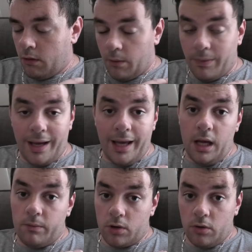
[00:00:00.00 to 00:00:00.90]
But hey,
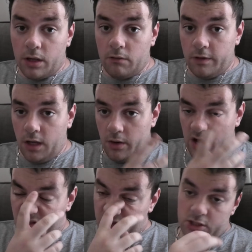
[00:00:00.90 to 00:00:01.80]
I'm recording a video
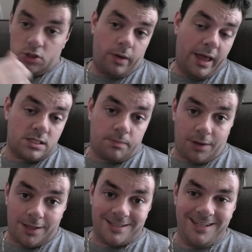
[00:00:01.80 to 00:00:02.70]
out of it, so that's a
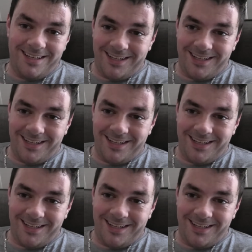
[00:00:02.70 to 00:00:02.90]
plus.